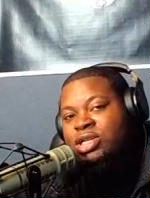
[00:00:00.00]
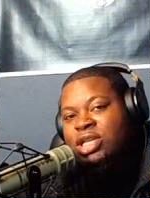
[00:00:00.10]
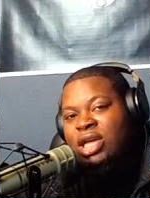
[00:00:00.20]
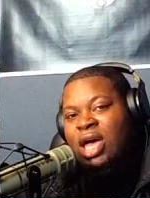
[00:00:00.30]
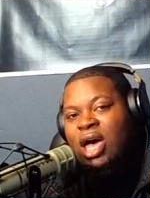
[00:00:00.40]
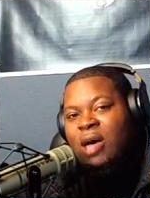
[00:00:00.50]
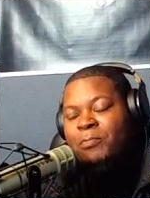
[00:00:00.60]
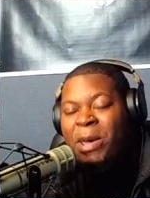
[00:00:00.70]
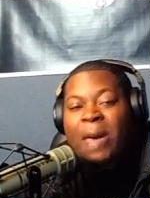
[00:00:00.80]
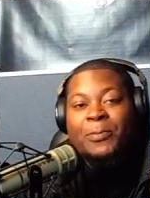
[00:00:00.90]
as the uh,
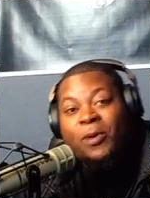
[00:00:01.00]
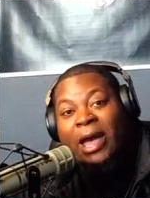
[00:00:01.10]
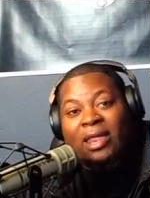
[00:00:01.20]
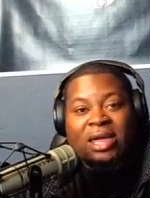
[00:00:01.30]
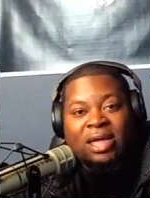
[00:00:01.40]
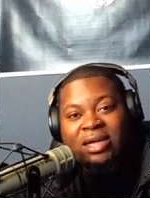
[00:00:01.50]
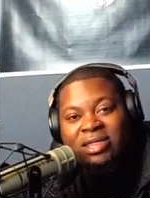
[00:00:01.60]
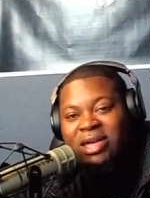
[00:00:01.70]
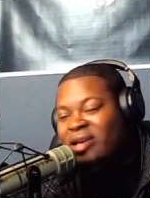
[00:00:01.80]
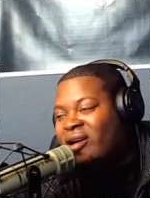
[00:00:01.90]
pep rally,
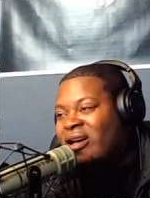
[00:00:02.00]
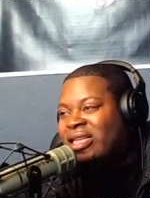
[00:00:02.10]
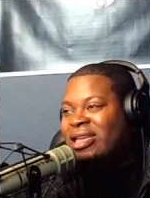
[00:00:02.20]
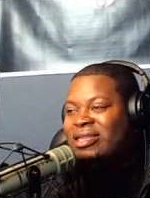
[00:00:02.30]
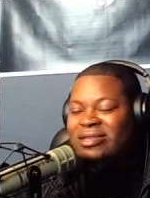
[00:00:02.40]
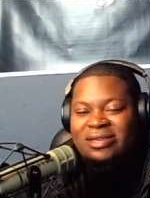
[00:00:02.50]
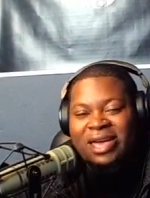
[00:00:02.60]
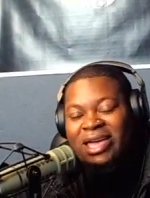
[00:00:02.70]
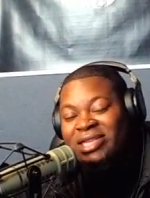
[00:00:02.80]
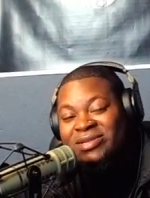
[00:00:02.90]
they call it,
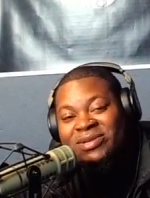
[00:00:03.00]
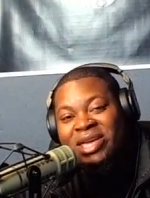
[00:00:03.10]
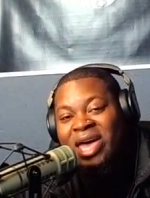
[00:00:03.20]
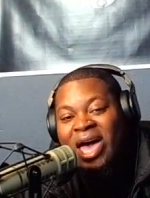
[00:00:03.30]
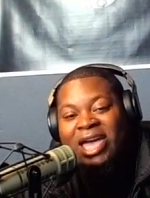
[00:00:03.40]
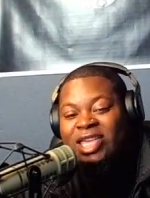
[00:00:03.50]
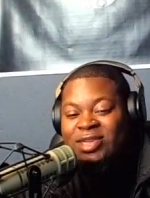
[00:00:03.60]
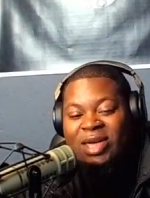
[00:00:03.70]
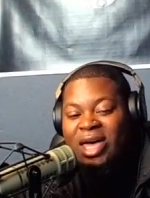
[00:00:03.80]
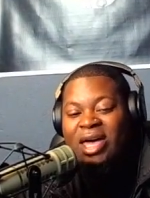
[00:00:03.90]
I guess it was, I guess
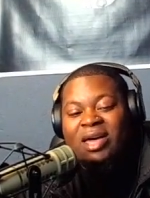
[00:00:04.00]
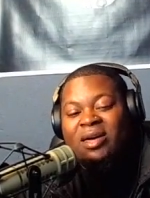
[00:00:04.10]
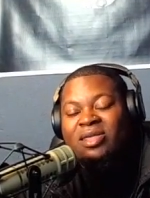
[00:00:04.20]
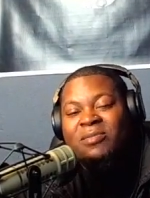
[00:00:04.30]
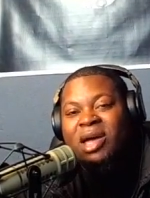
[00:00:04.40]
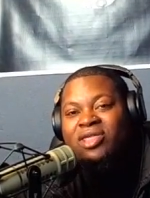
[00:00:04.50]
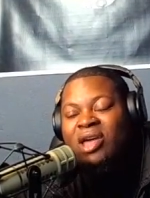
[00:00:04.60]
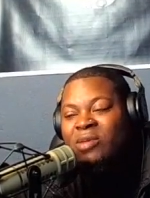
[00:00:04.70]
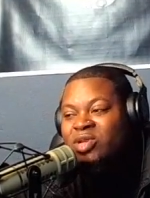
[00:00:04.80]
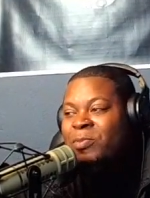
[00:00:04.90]
uh, the mayor
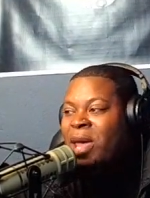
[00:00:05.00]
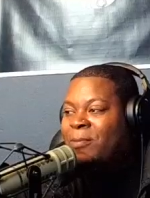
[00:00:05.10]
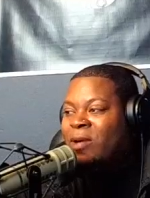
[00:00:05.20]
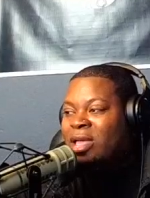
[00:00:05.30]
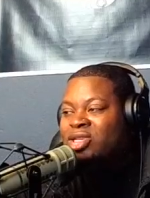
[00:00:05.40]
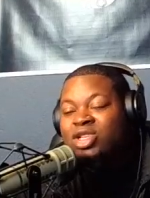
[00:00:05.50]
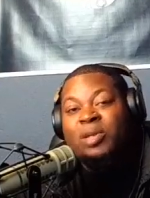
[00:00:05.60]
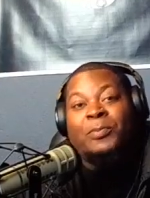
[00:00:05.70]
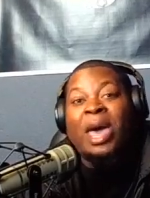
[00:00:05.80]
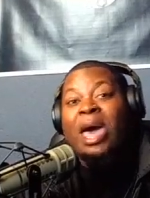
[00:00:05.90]
thought it was a pep rally. As soon as
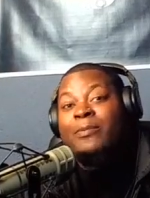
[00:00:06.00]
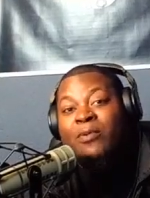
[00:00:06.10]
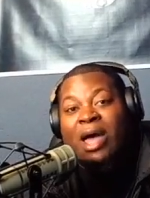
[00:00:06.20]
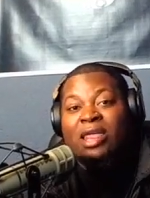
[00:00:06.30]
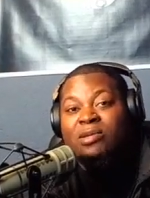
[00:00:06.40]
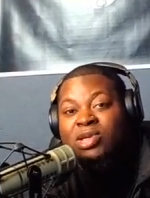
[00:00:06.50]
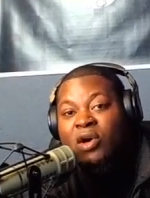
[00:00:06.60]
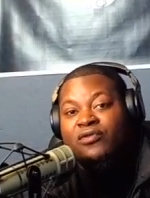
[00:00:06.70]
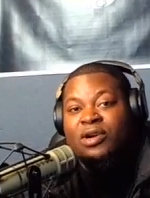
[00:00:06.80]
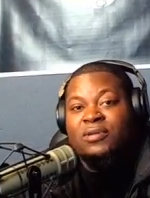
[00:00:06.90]
the pep rally was
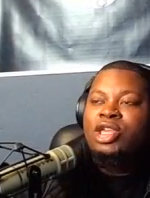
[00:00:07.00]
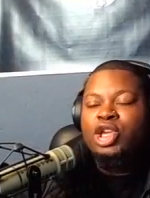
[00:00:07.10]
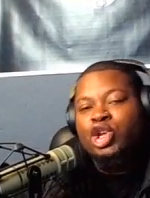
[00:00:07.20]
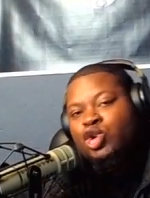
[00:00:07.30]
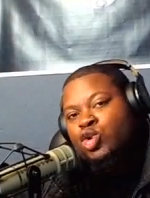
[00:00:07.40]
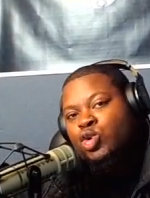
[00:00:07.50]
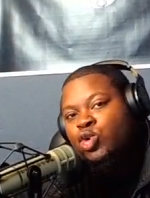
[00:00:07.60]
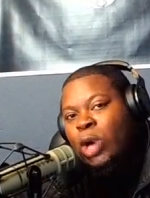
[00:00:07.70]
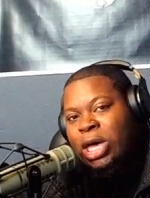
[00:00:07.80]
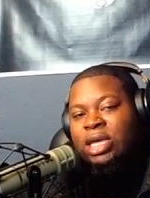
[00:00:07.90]
over,
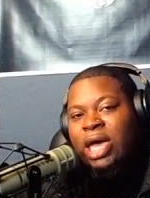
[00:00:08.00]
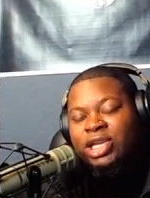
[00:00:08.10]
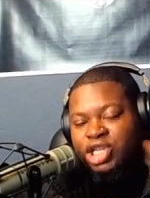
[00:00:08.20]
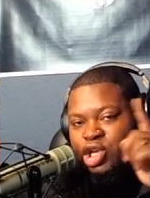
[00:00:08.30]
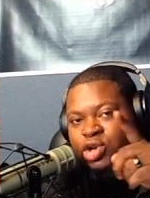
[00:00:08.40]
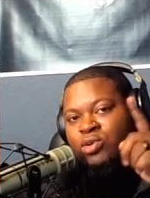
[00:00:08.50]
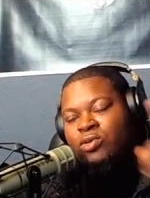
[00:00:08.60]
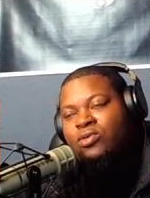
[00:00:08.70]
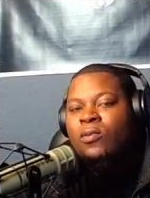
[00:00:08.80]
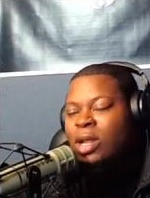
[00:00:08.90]
you, yes
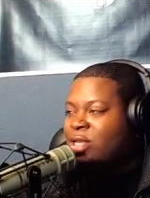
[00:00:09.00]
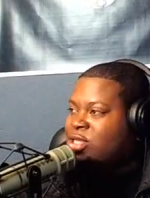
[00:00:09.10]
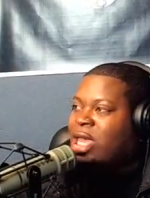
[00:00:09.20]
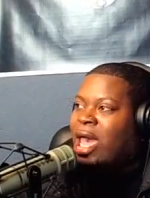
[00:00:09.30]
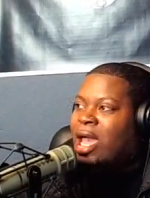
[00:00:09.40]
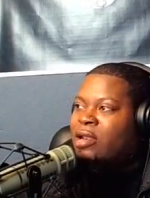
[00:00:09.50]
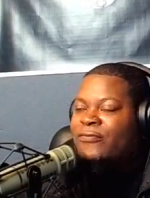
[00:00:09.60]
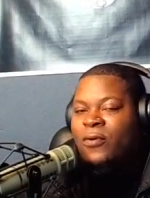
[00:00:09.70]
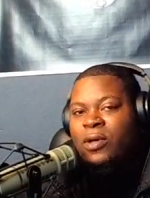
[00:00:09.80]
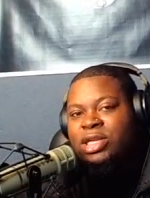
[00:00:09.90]
you, went inside
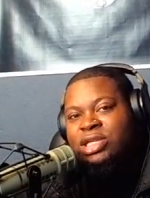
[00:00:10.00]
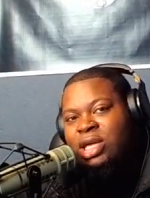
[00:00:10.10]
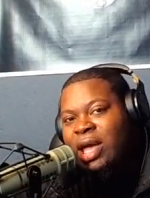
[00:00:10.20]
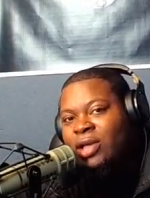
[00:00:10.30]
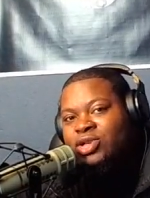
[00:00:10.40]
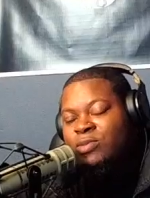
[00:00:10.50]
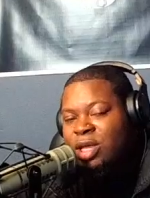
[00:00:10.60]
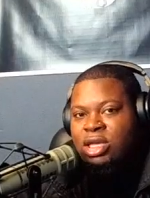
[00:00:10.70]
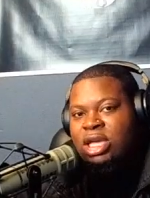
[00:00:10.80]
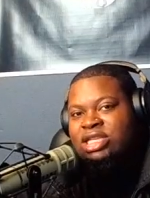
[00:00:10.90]
for the city council
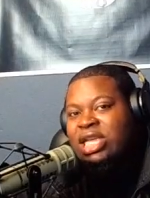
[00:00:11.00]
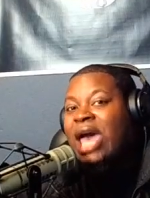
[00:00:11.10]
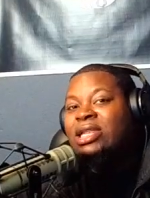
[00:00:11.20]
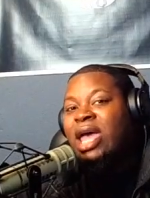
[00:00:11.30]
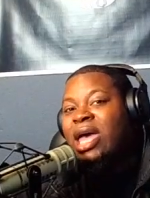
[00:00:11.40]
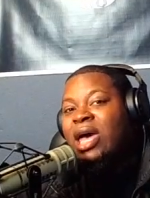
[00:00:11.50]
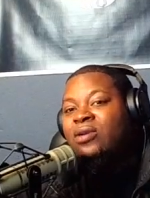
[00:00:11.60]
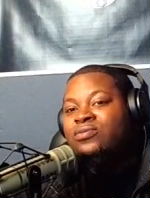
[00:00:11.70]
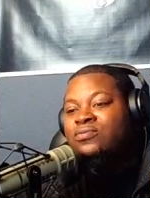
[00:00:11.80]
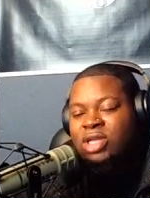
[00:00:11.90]
meeting. You sat
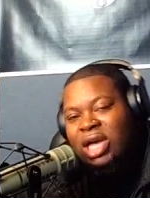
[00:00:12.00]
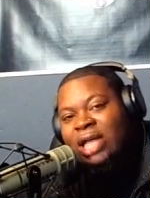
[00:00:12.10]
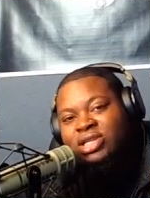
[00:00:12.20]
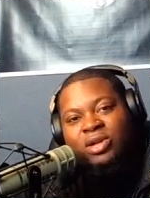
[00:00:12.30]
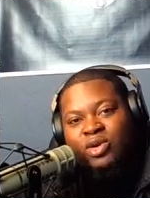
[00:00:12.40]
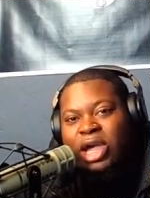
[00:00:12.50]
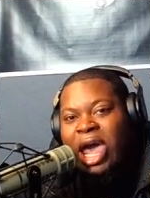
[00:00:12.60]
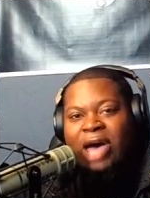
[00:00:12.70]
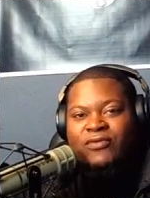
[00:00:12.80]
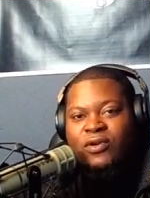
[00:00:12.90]
down, you got your little
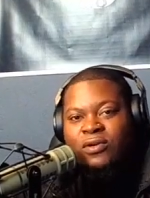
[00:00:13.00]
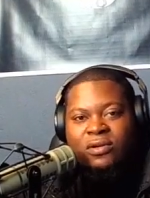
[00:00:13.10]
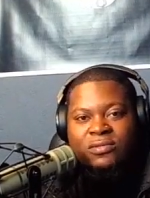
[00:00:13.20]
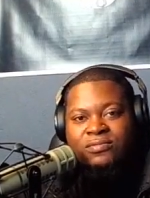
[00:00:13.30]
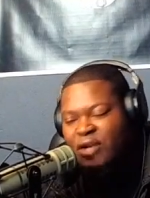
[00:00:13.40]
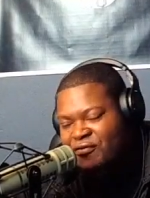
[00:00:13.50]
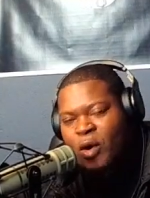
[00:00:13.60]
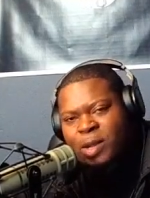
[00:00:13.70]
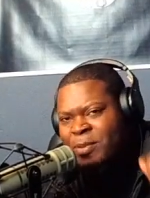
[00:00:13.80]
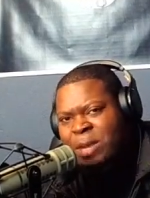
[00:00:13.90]
gavel, you're
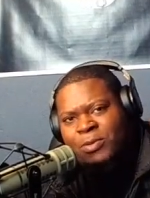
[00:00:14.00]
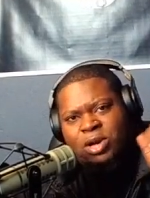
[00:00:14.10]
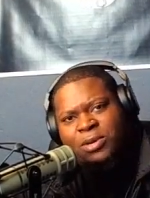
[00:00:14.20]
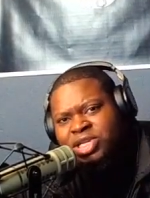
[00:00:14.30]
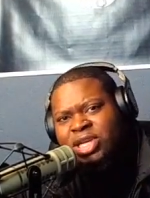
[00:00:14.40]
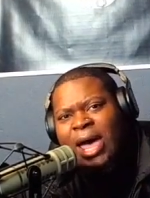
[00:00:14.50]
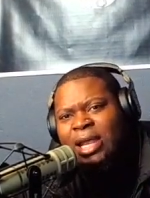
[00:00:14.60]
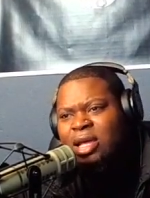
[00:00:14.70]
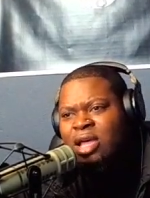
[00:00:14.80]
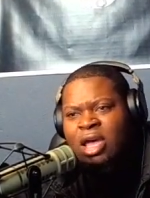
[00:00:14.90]
for the people, you're
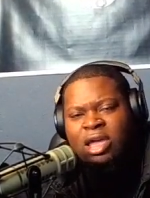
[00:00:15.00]
excited,